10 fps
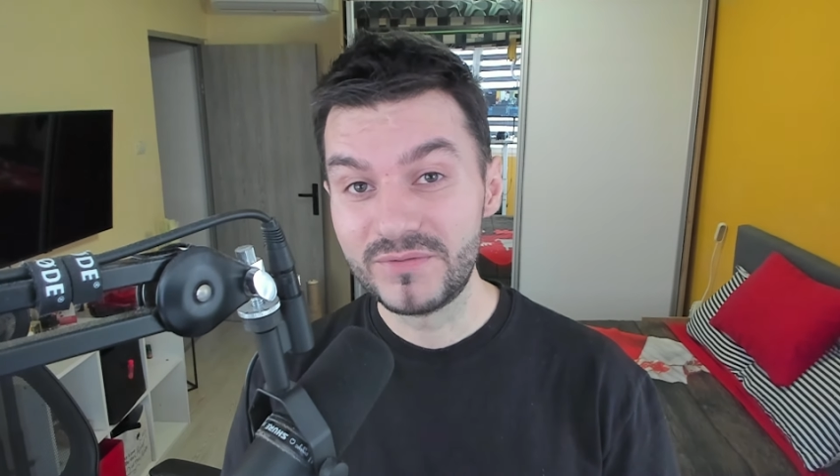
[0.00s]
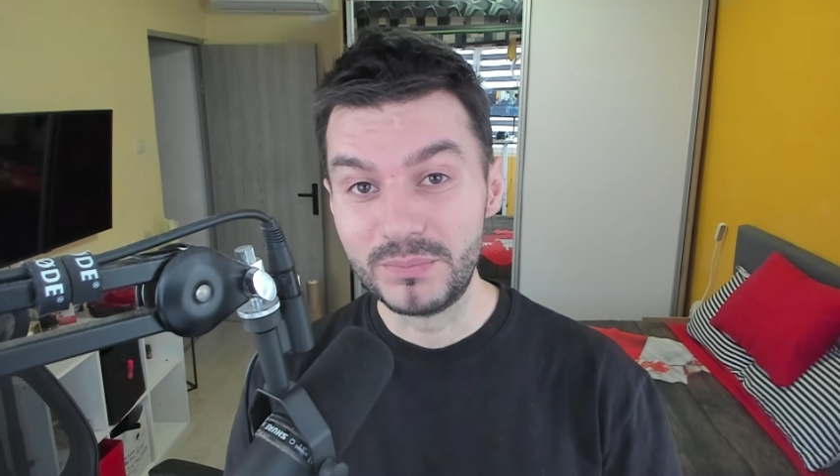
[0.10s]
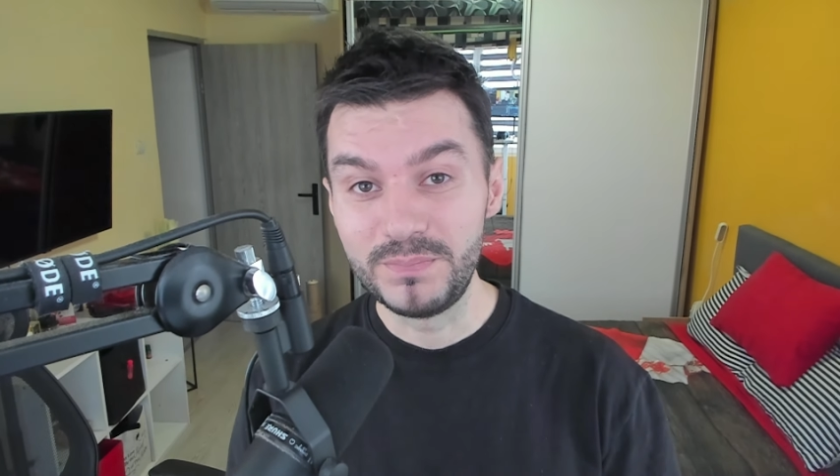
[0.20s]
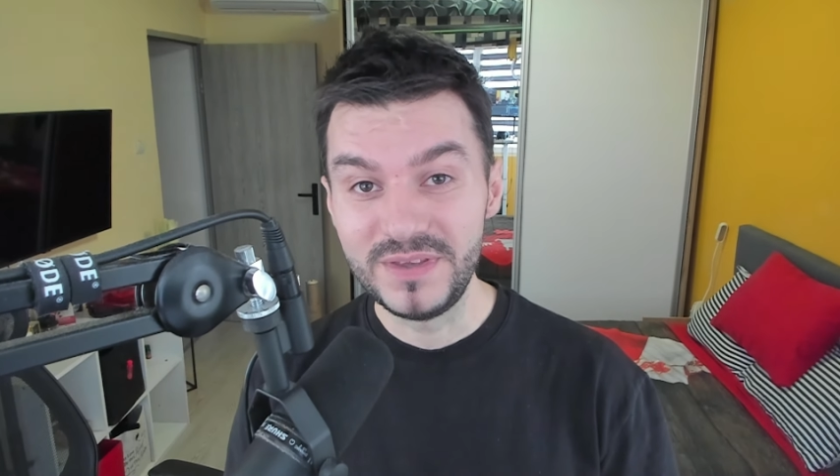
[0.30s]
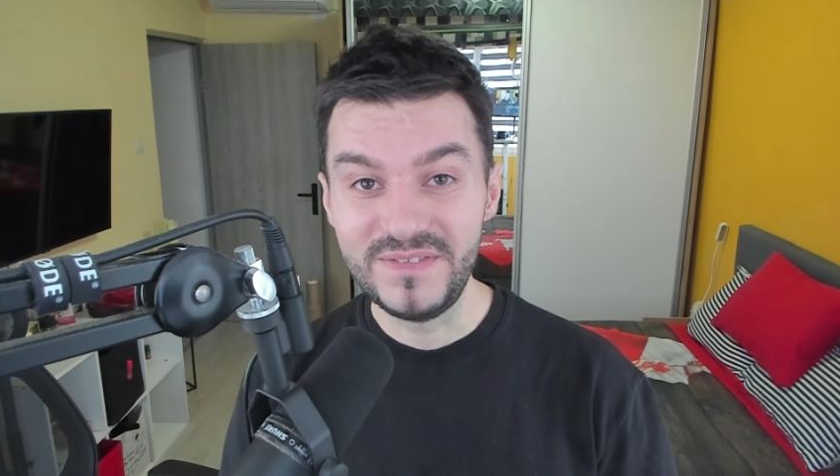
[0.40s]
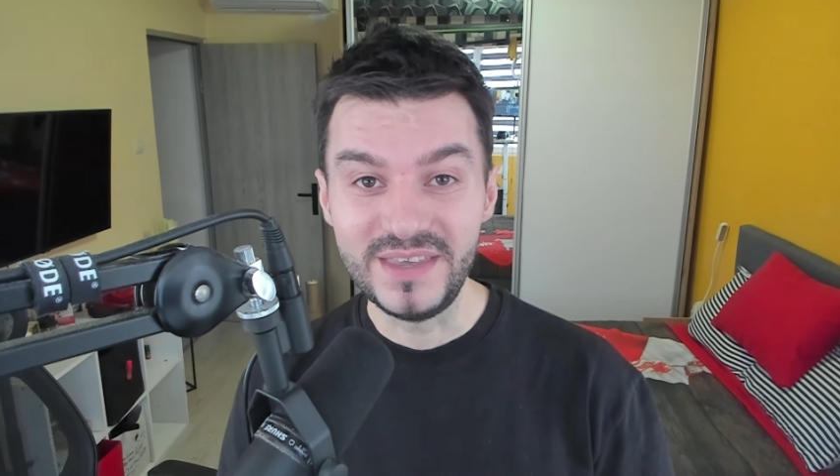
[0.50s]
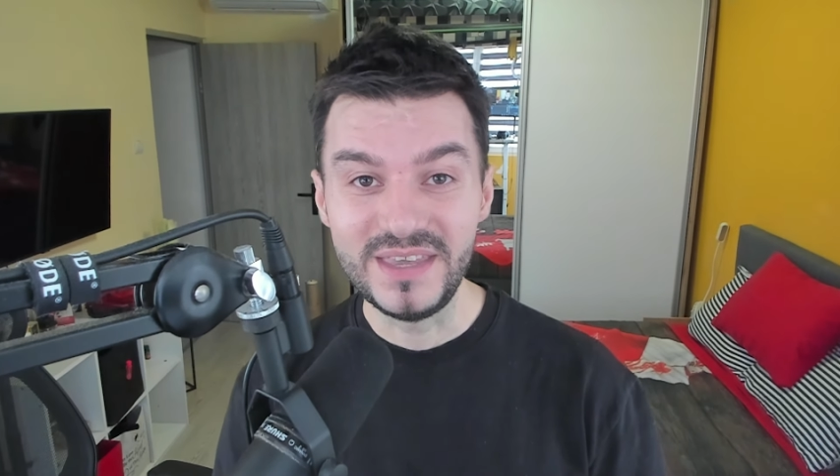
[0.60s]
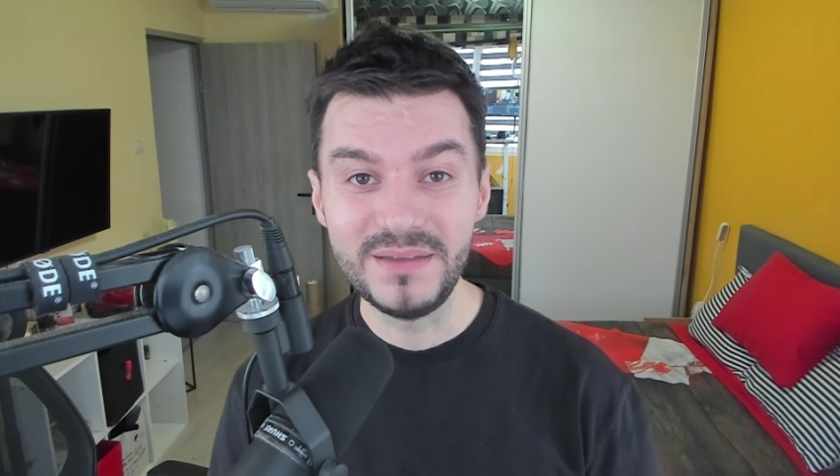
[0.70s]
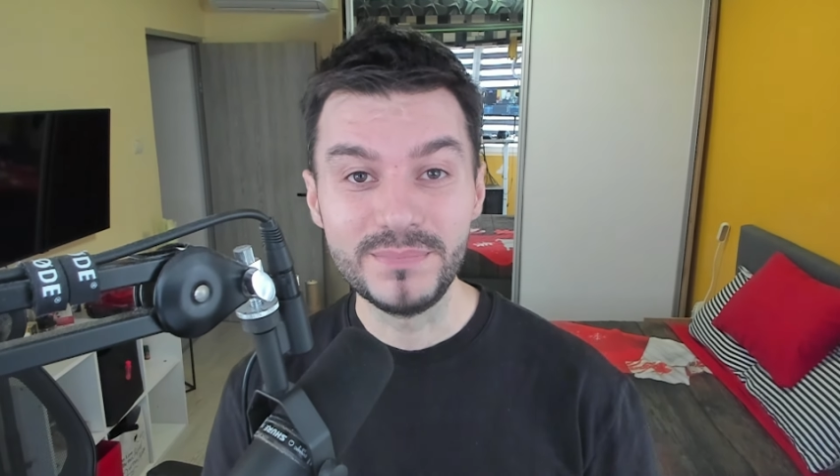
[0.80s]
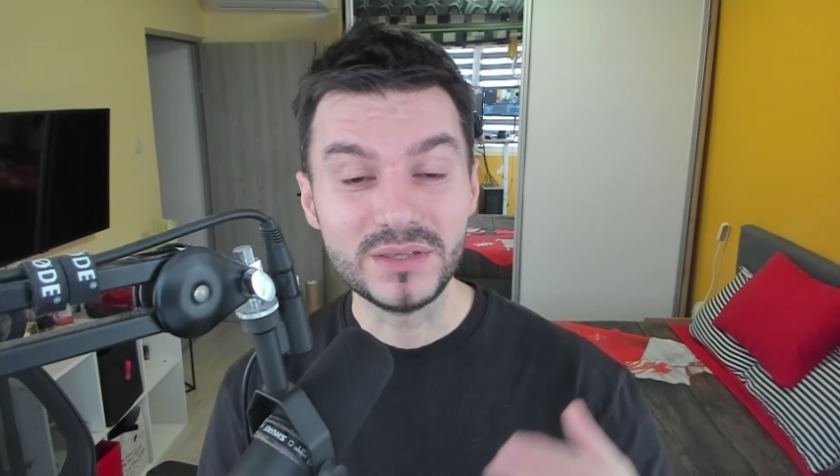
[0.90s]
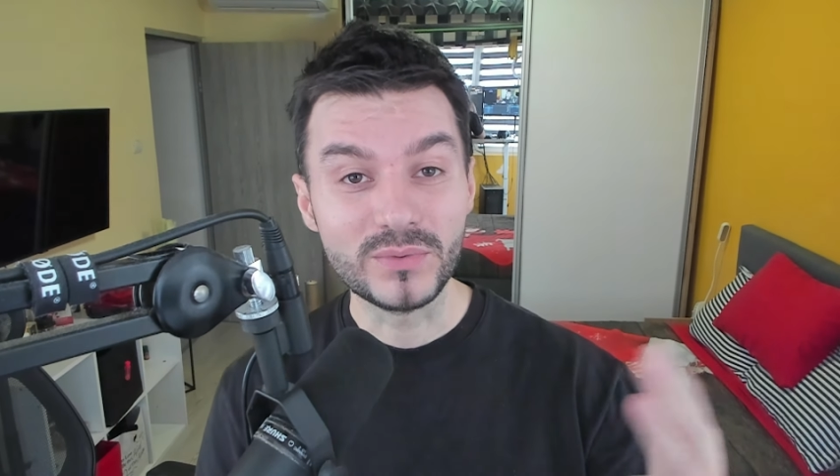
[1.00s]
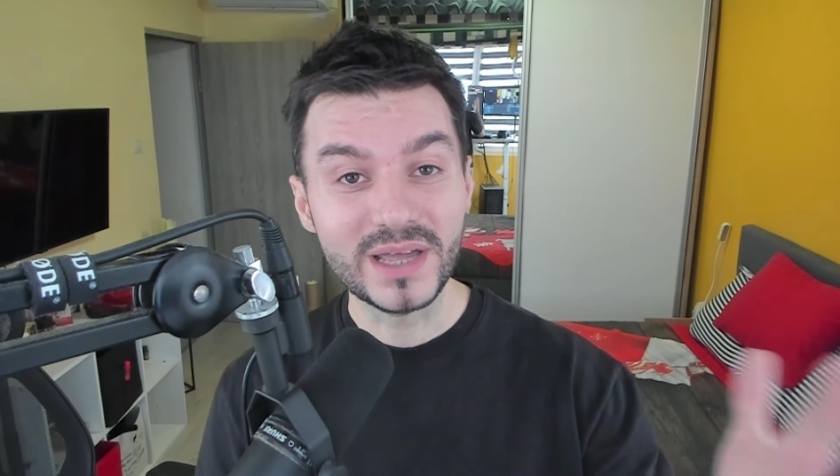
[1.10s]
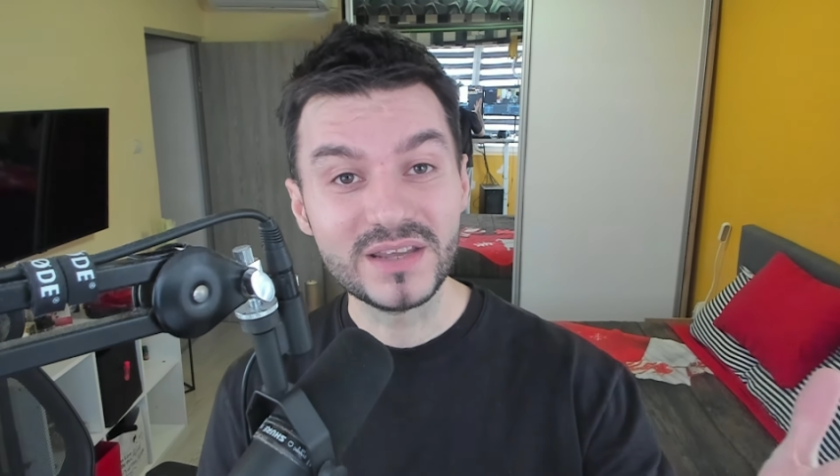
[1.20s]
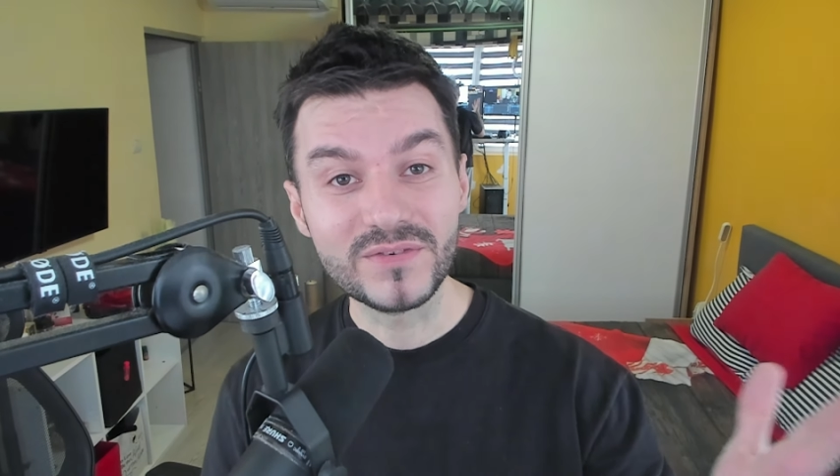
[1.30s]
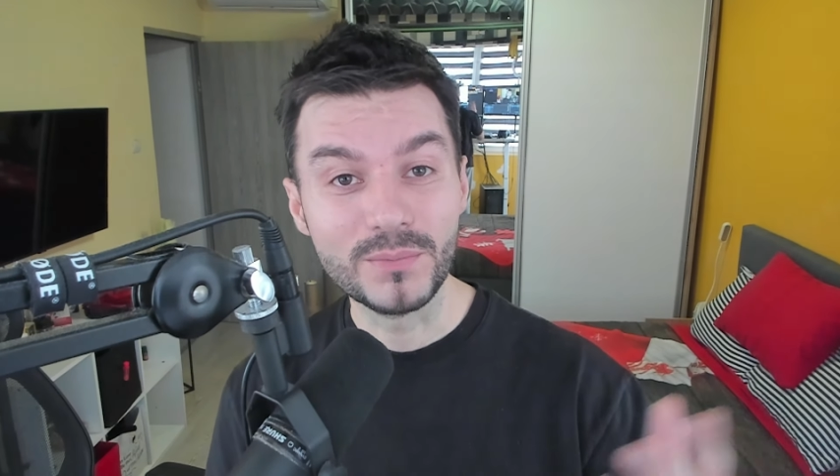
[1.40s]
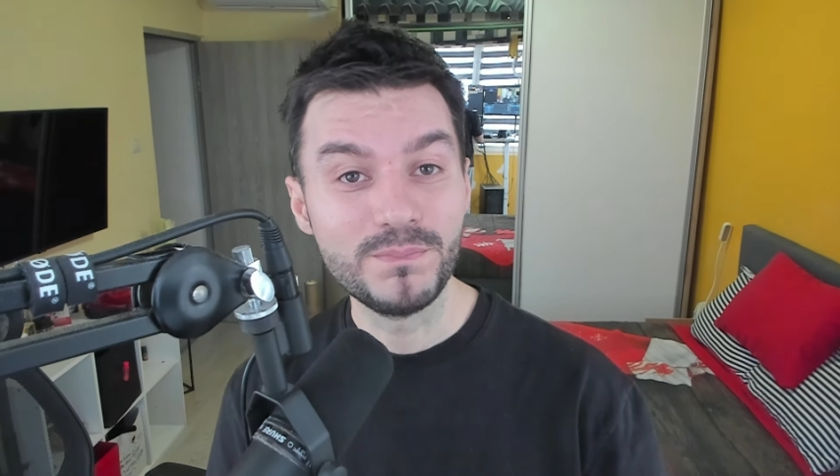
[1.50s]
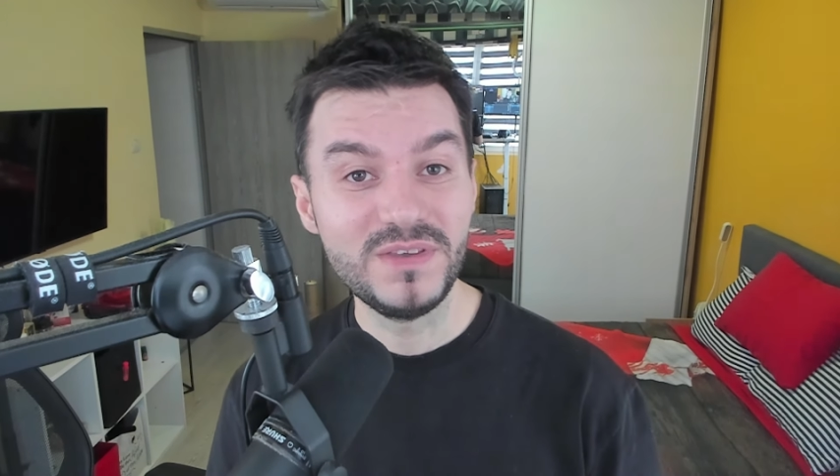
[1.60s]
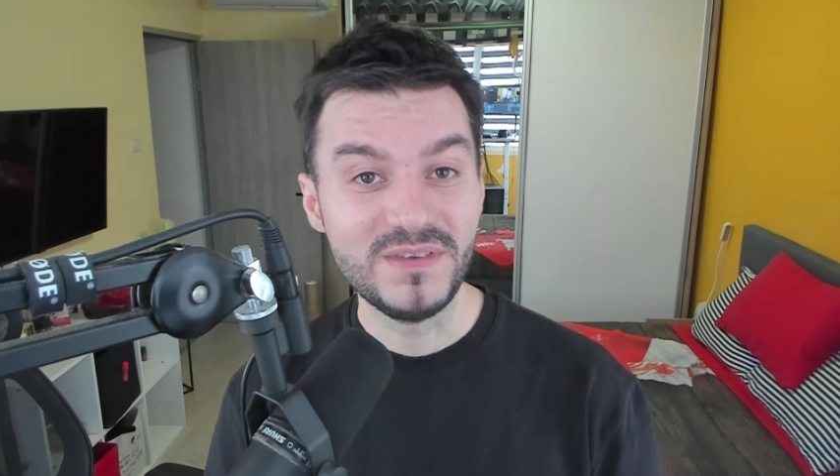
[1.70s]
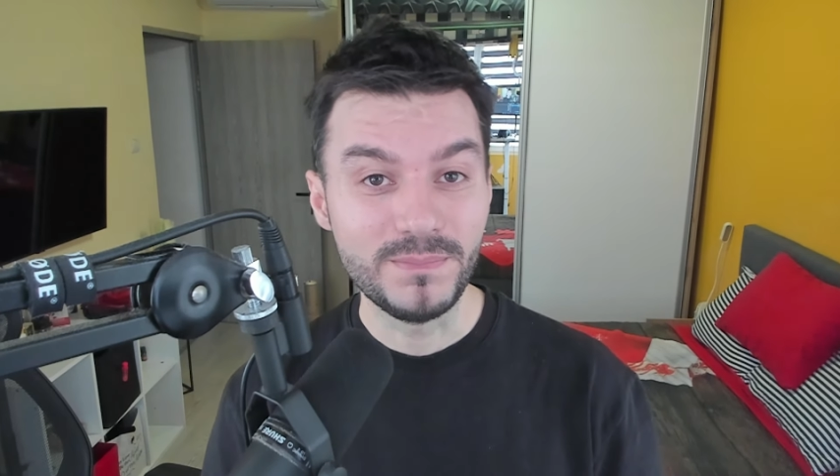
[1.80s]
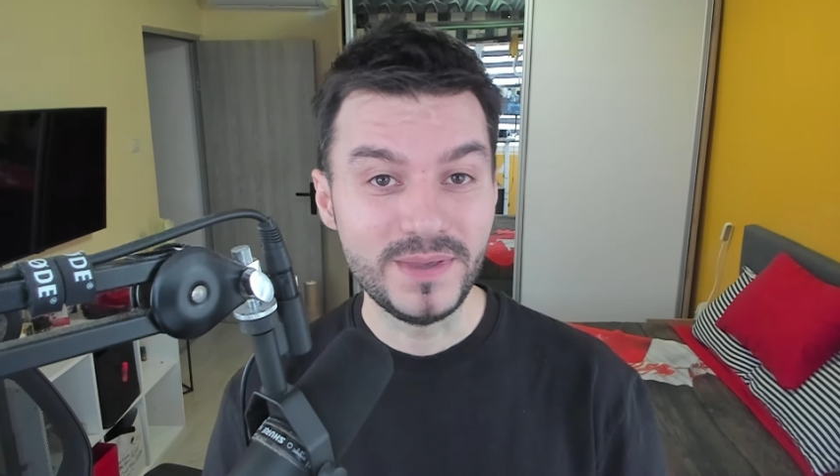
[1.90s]
from PvE but rather from
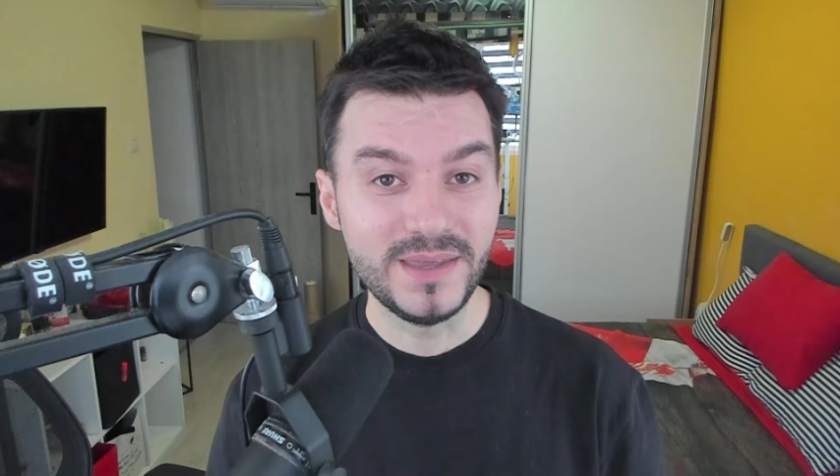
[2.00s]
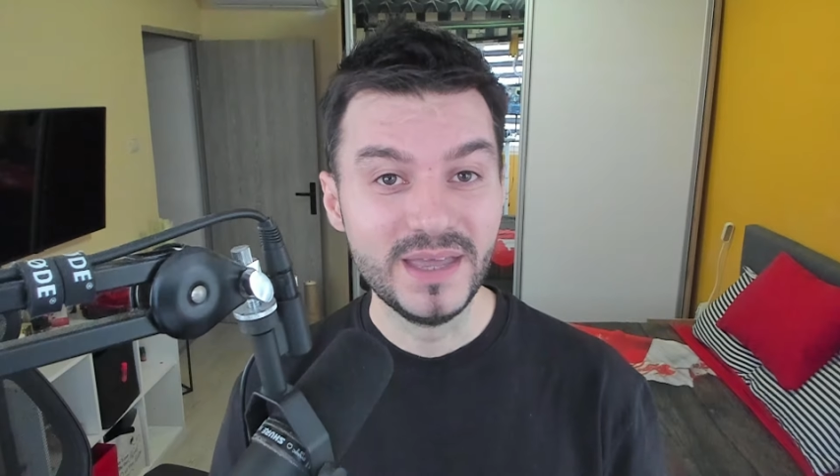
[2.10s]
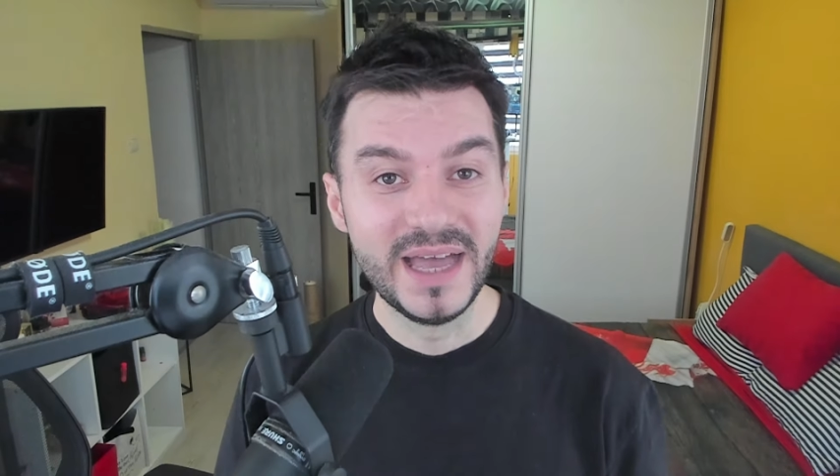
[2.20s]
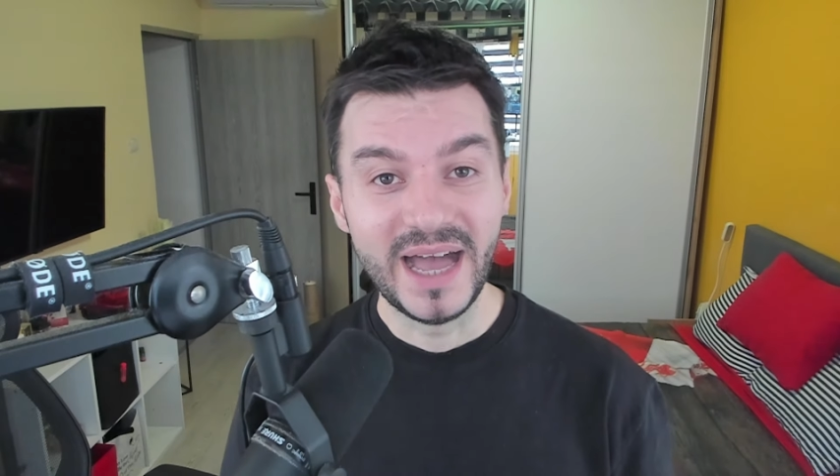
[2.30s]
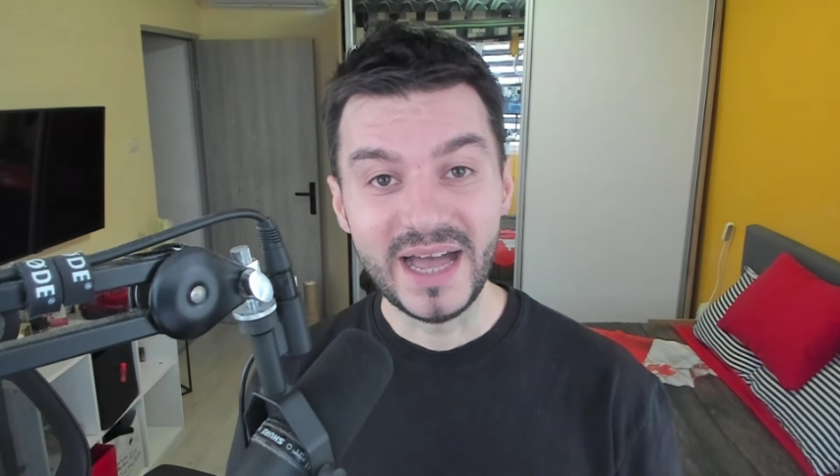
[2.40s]
PvP